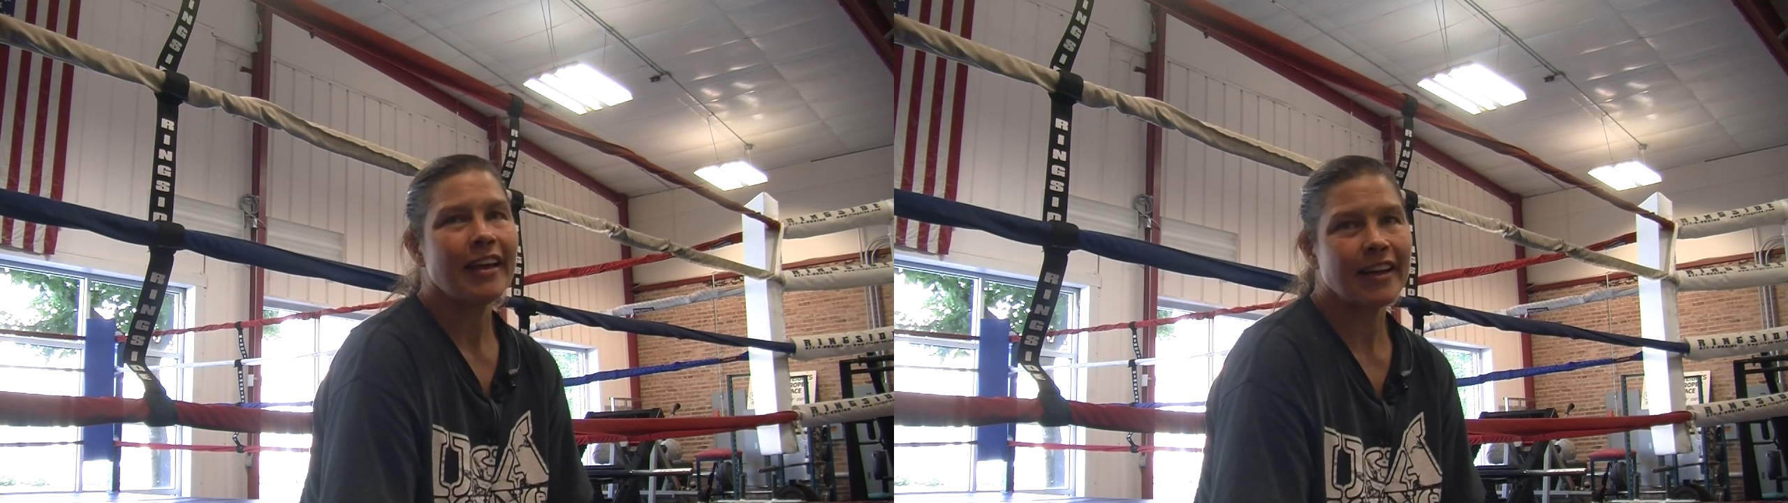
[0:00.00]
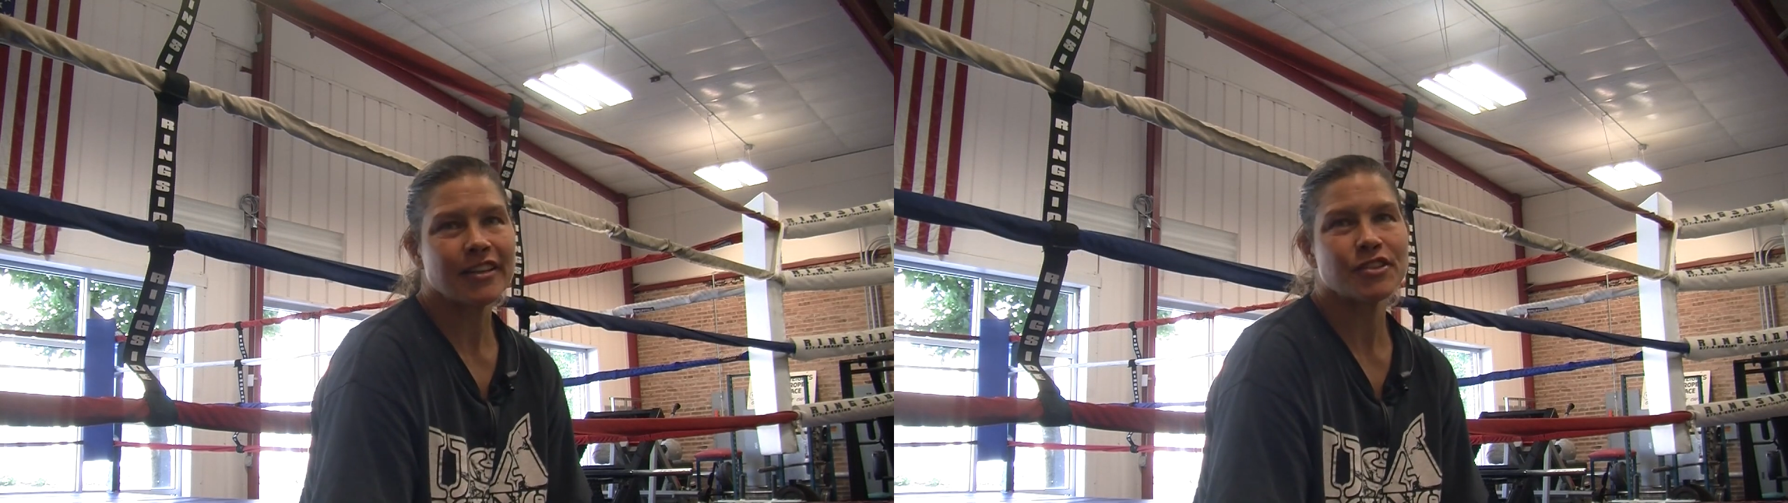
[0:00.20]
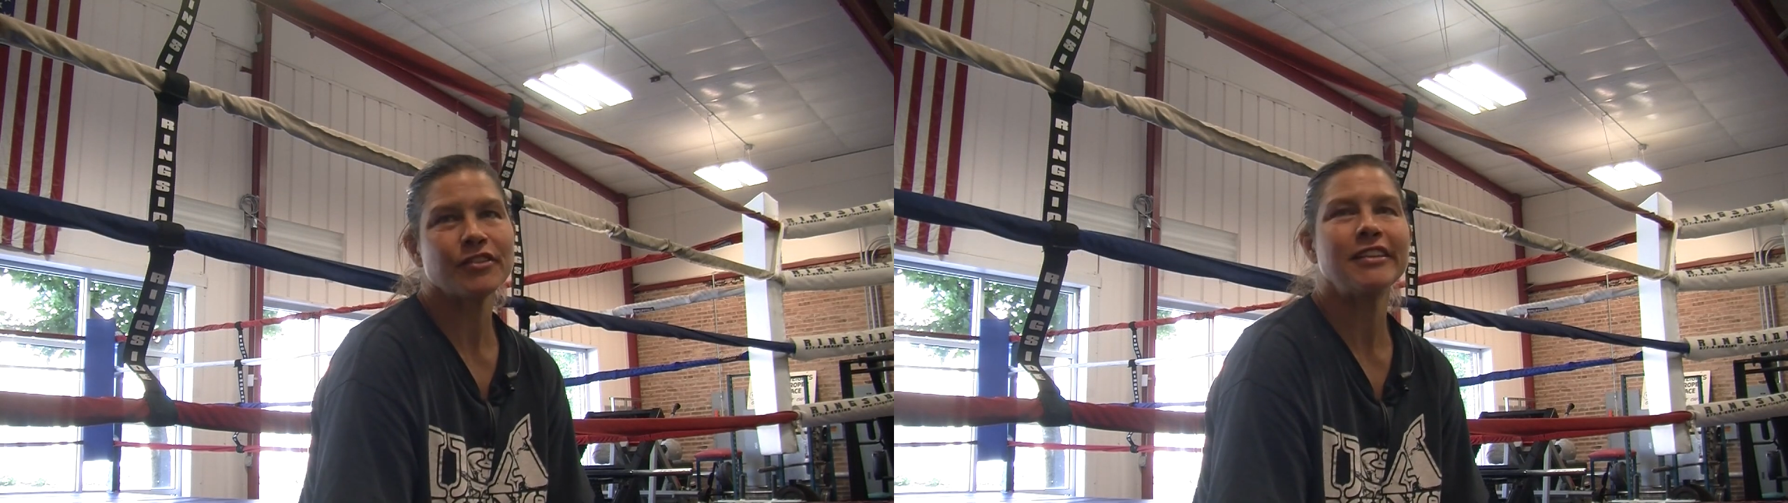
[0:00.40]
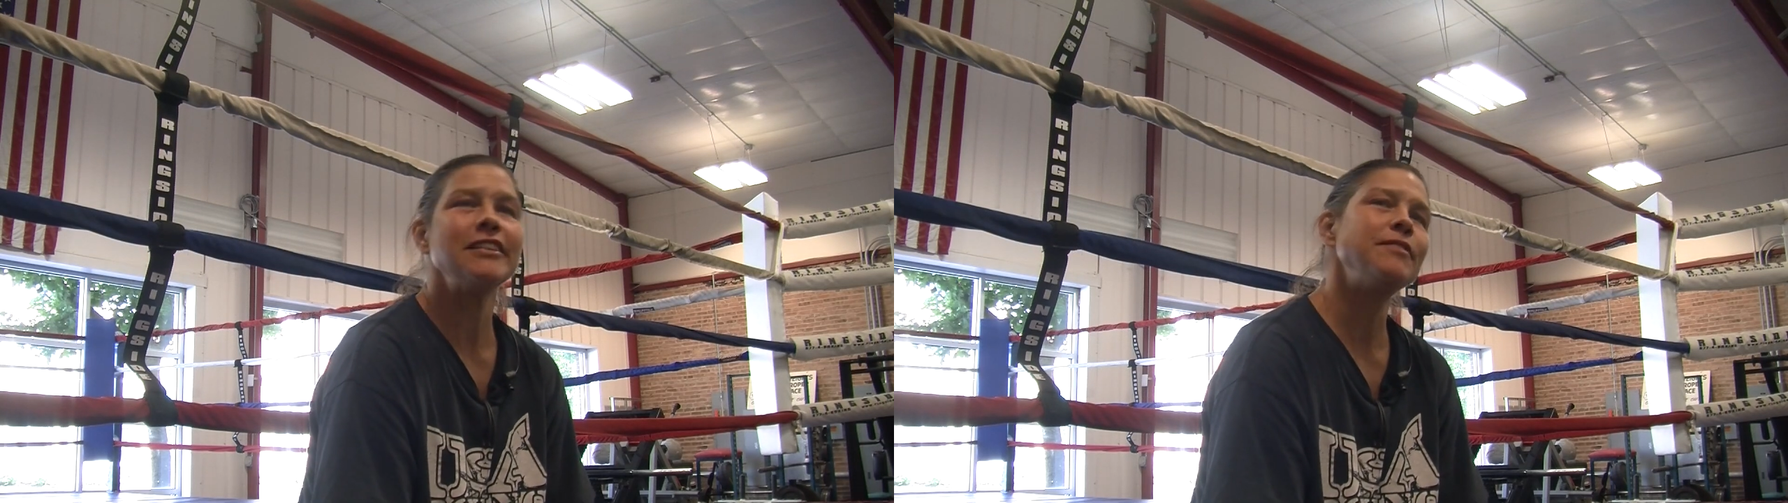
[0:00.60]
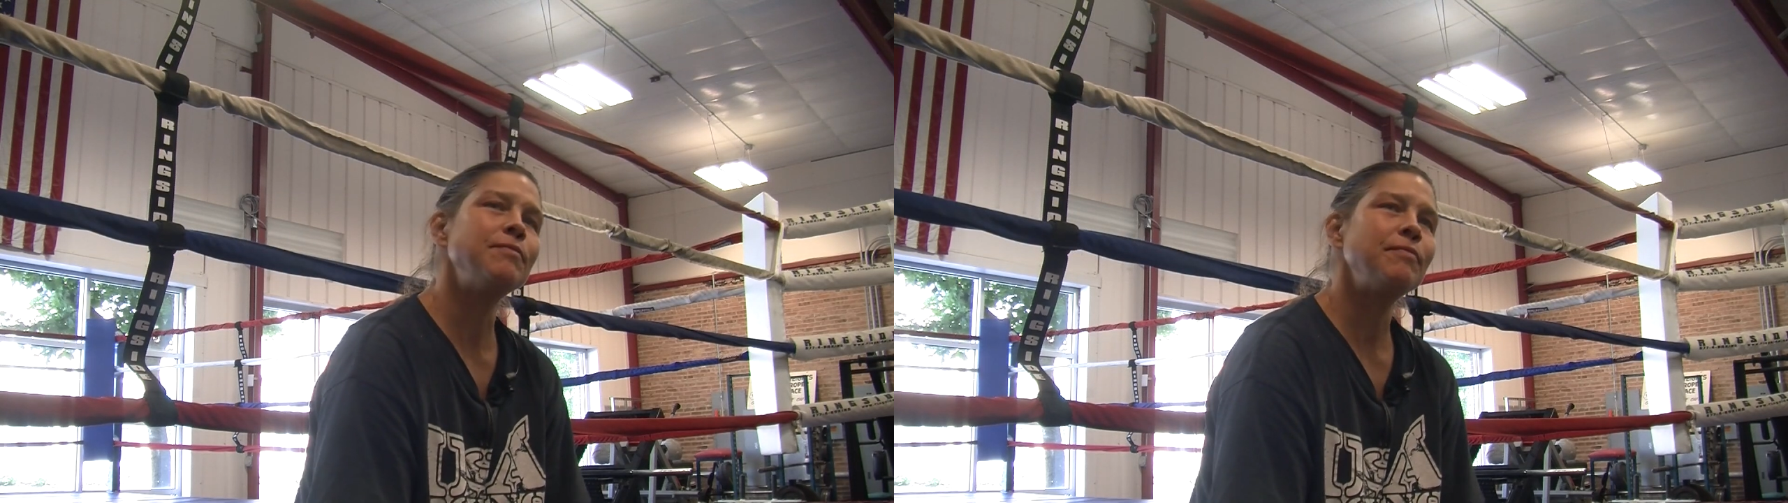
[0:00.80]
head
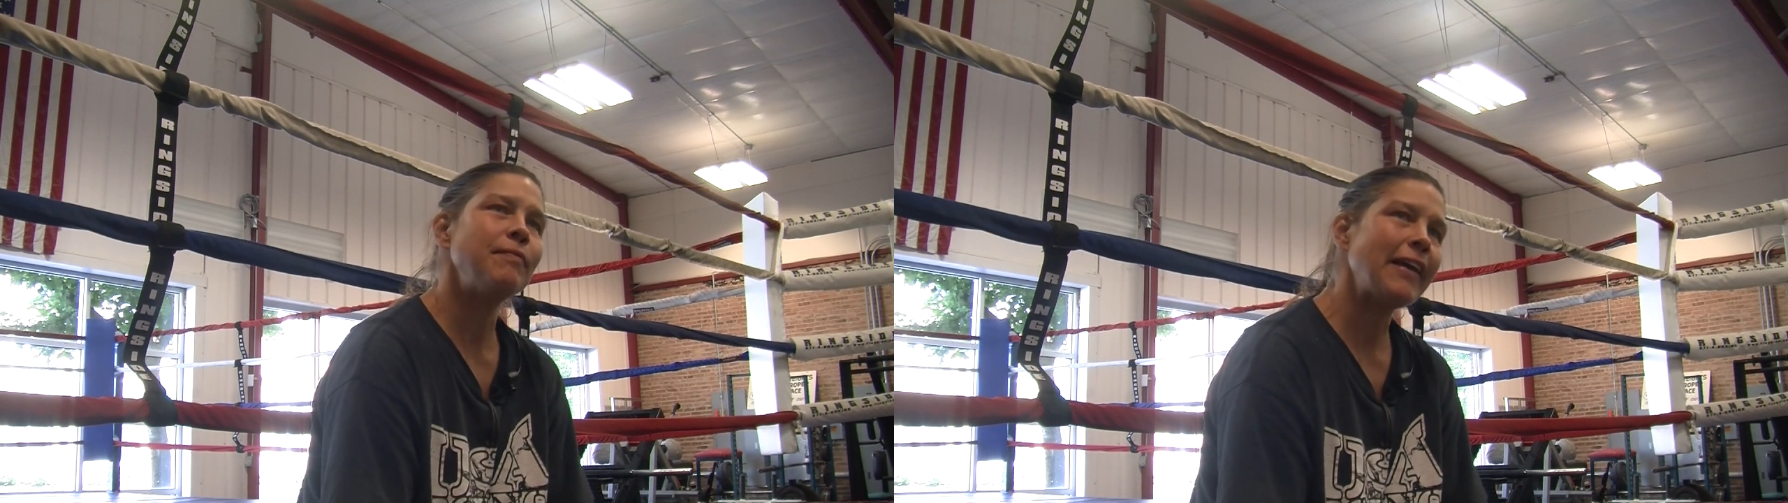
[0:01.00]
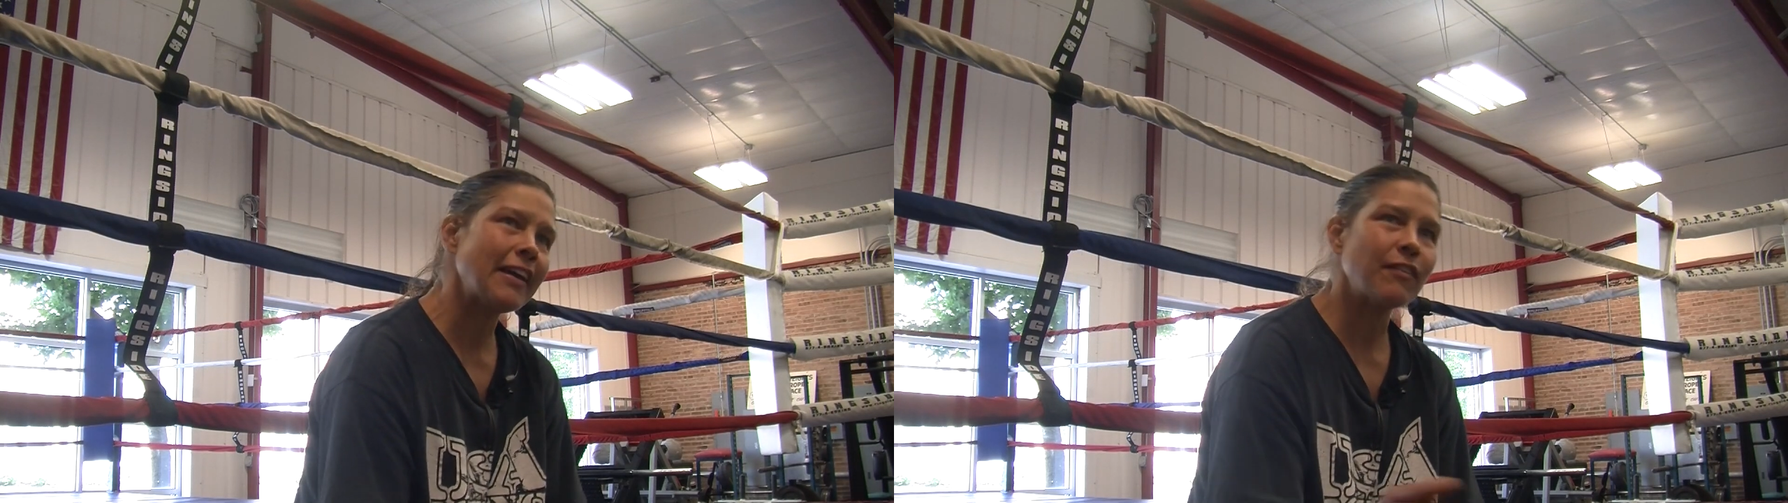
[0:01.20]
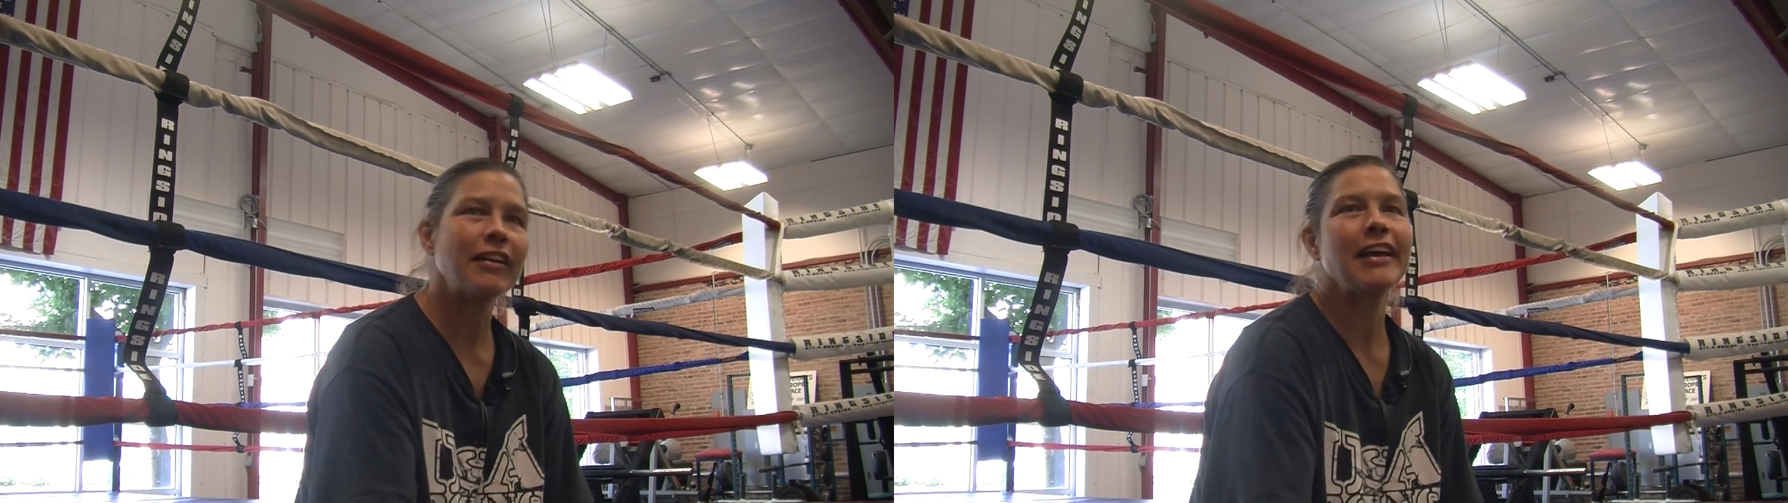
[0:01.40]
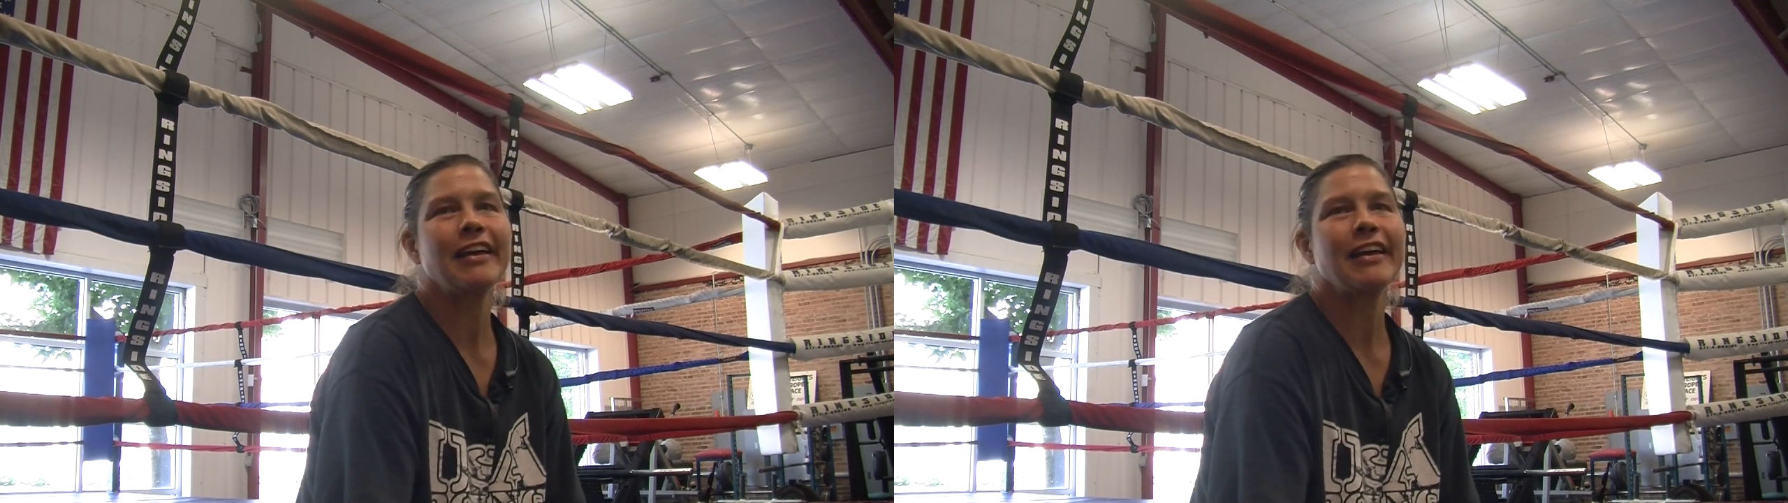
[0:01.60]
injury back when